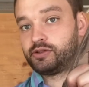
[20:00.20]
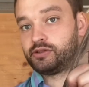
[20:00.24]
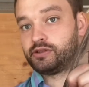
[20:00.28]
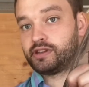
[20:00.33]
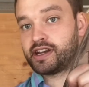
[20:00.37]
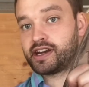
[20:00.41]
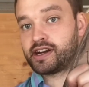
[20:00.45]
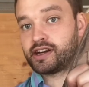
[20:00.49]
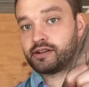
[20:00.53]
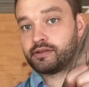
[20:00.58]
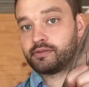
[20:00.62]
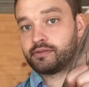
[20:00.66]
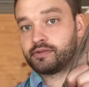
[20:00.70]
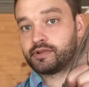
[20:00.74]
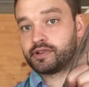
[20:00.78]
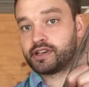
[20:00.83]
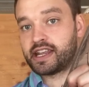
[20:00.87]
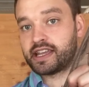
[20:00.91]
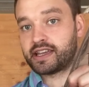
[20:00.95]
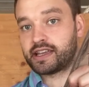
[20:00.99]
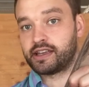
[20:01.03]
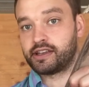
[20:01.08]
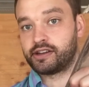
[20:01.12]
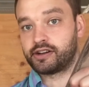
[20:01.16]
there,
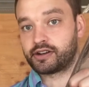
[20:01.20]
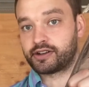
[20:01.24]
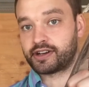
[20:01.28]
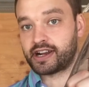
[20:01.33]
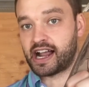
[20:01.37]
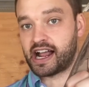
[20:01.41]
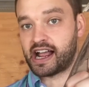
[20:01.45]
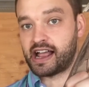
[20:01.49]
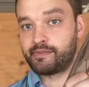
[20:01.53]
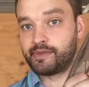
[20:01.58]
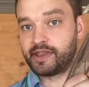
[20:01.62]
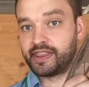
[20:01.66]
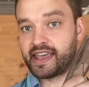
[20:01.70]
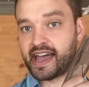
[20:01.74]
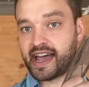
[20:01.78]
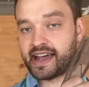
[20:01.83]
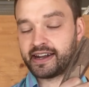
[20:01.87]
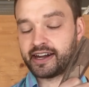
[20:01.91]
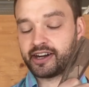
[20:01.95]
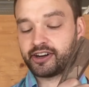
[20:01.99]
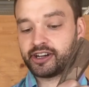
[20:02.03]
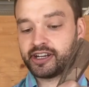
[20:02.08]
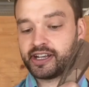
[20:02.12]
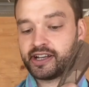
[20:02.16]
taking your time in that
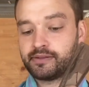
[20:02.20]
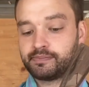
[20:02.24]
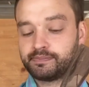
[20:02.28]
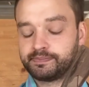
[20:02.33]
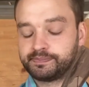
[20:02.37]
area.